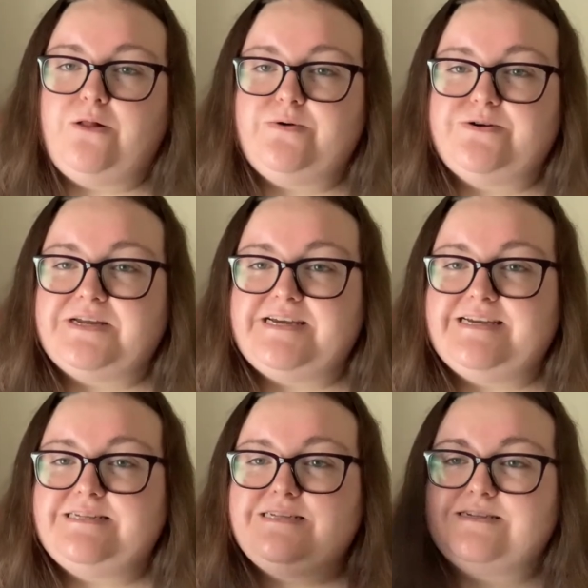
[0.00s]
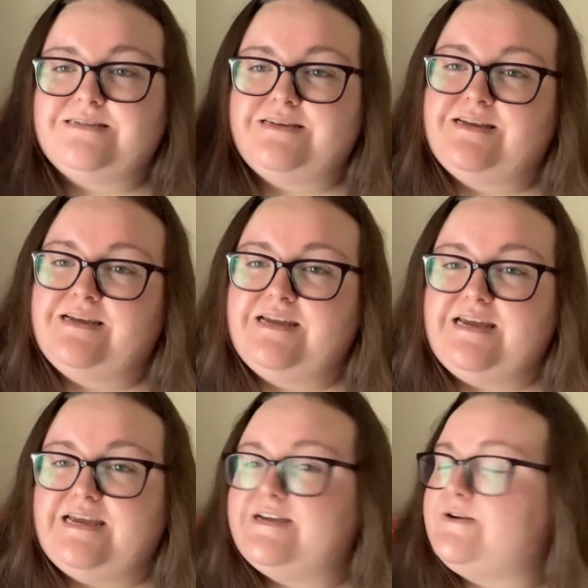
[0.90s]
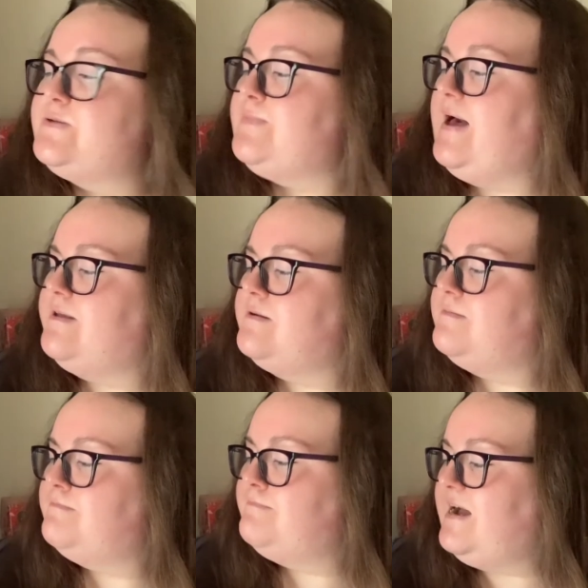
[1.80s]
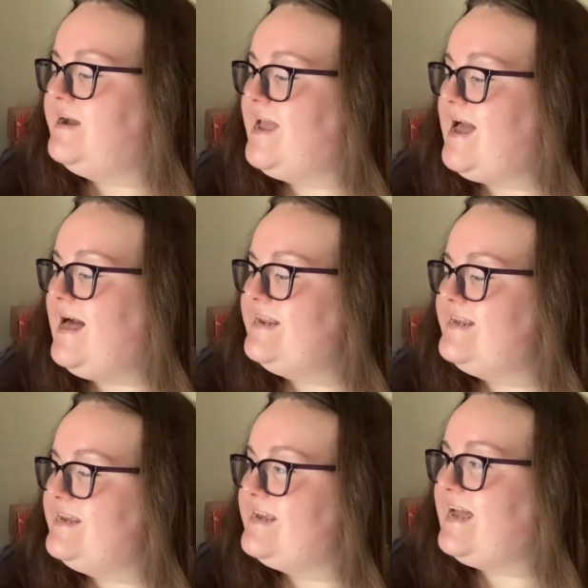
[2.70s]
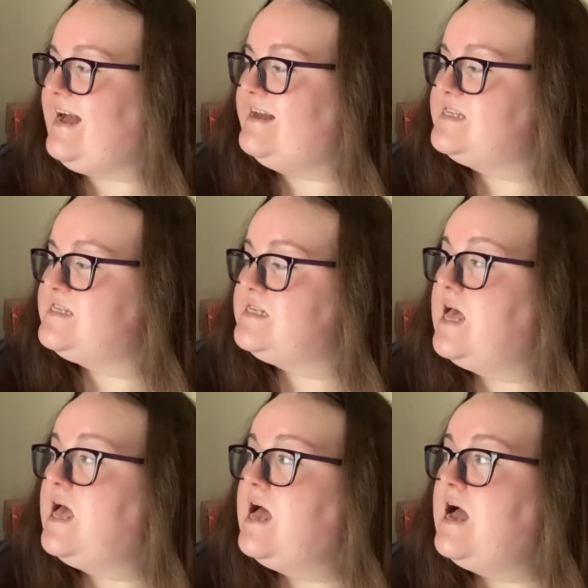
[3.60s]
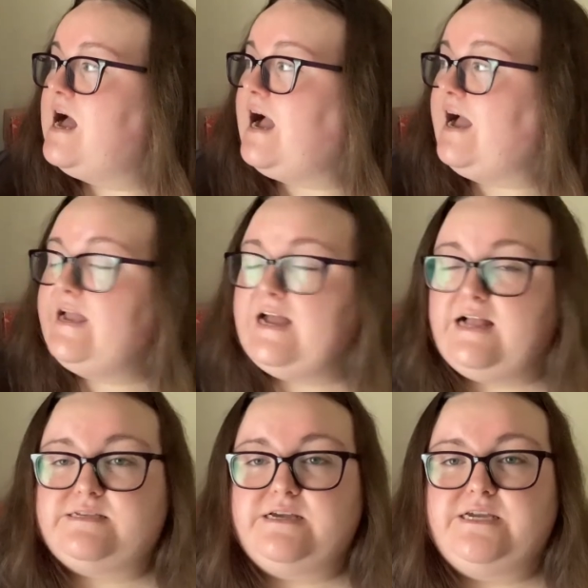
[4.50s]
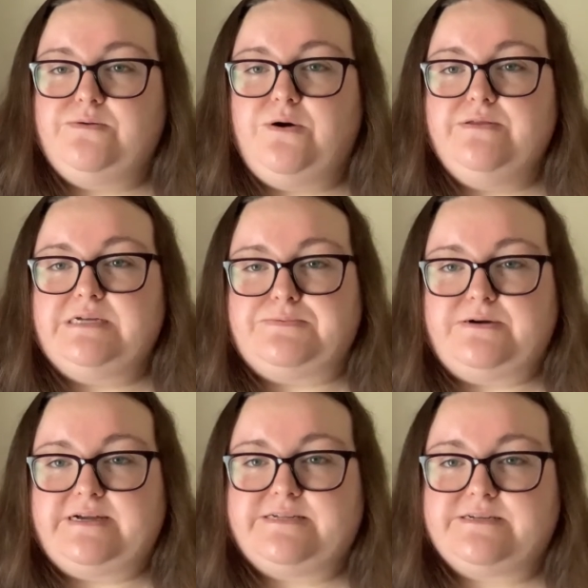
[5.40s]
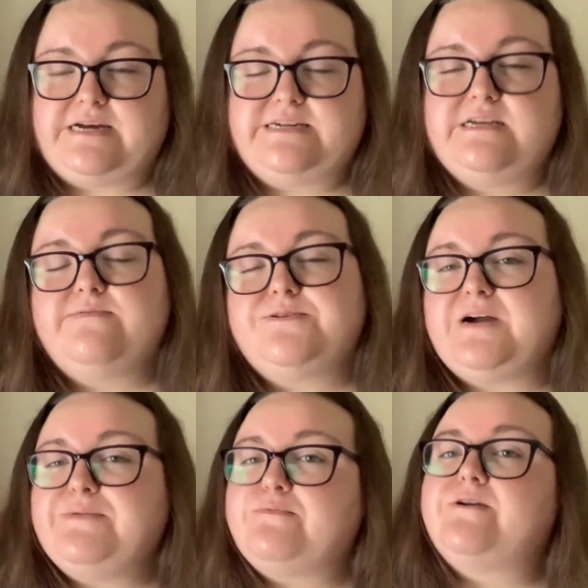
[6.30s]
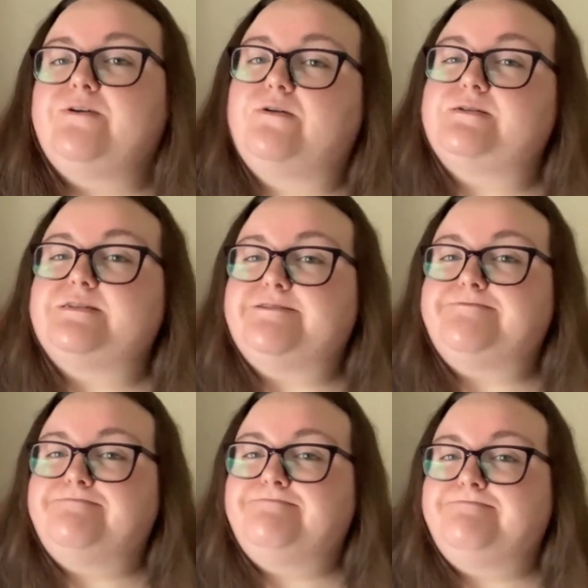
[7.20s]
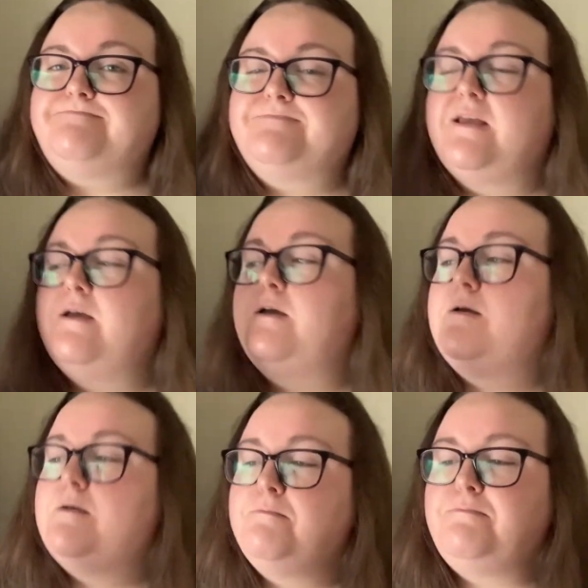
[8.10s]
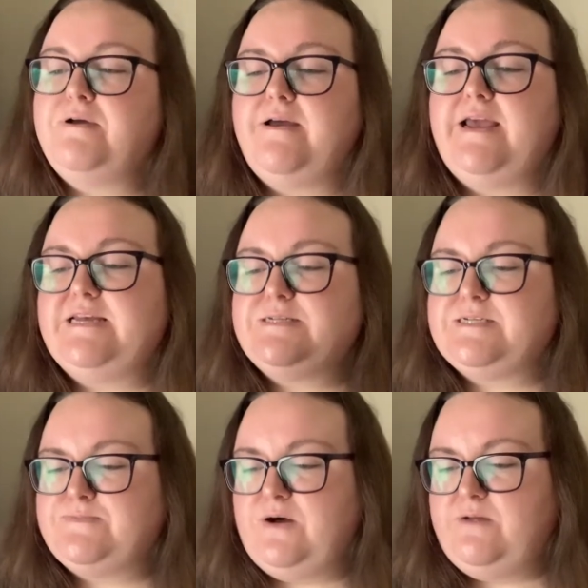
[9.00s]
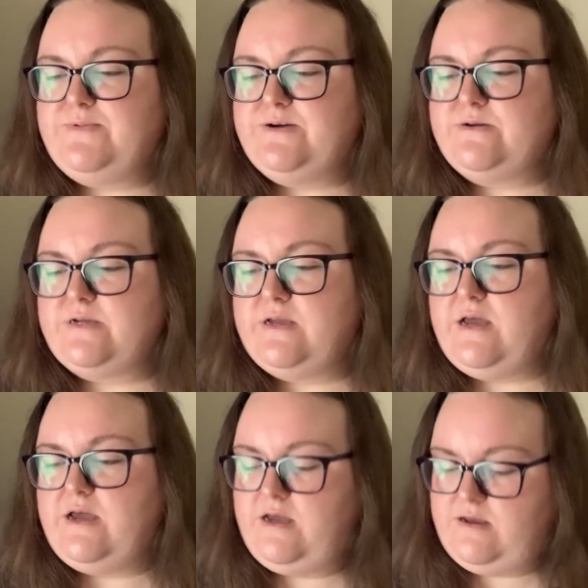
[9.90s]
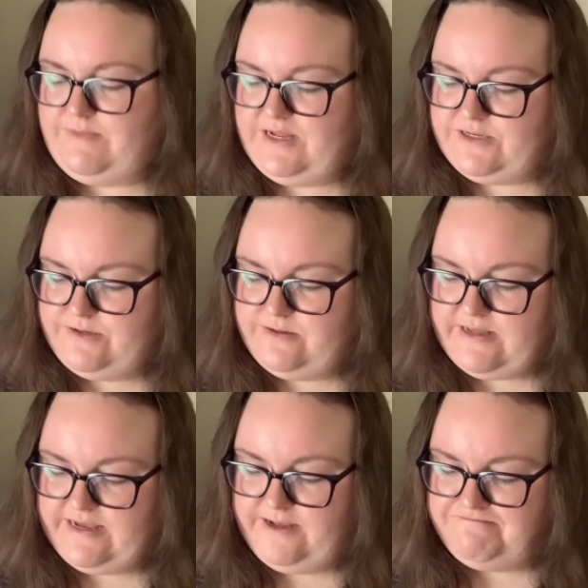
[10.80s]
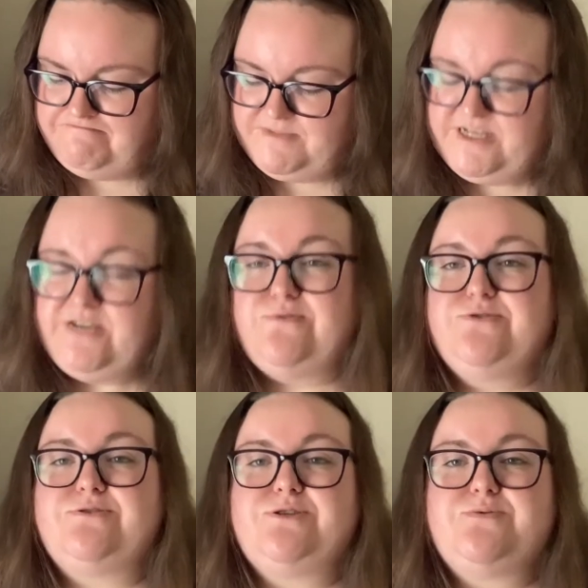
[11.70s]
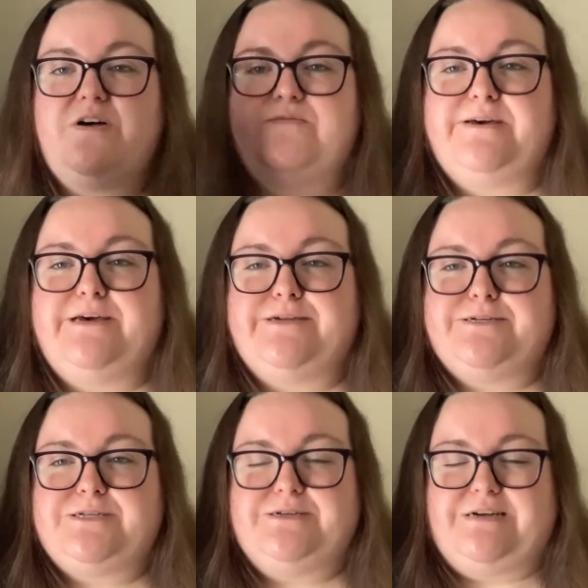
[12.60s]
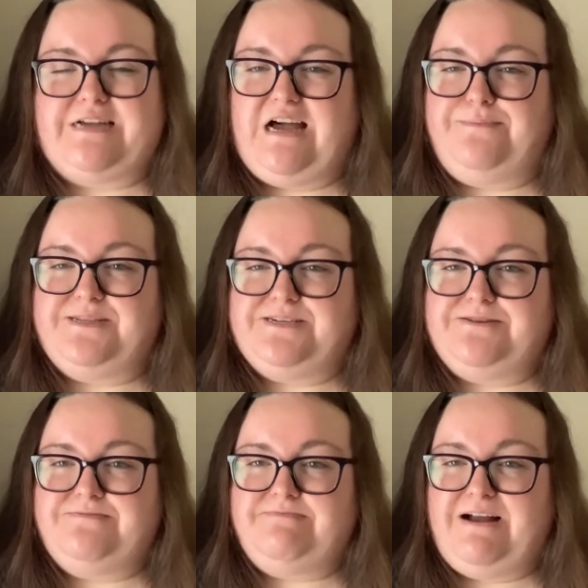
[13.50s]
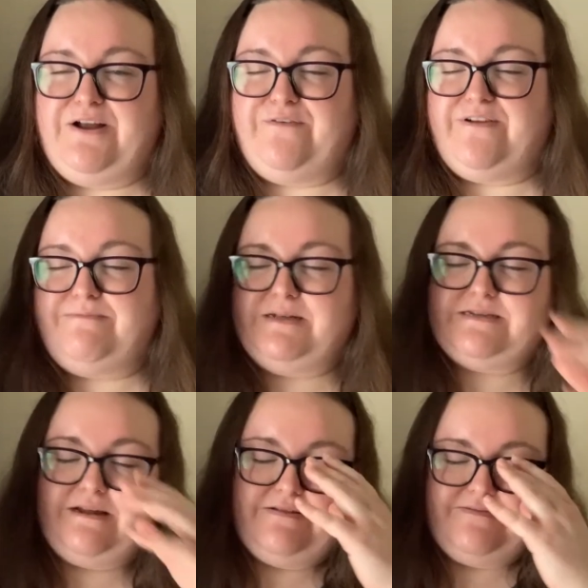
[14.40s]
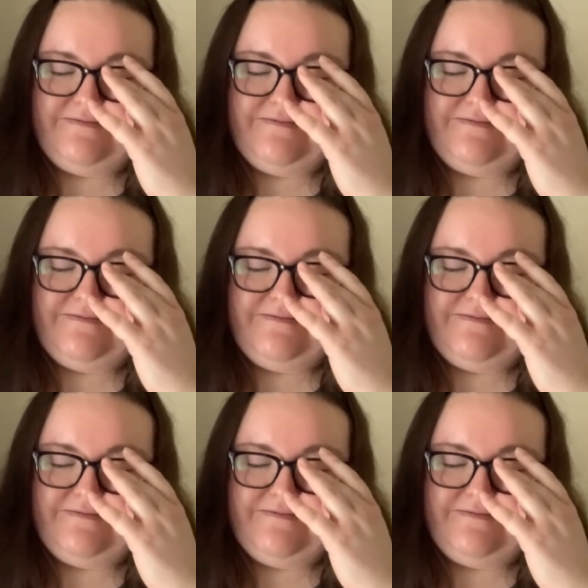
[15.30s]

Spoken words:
one, is A Good Man by Annie Katz. I can't tell you what this book is because I didn't even know I pre-ordered it. But it's a small book. It's only like 212 pages, so I can't be too angry at myself.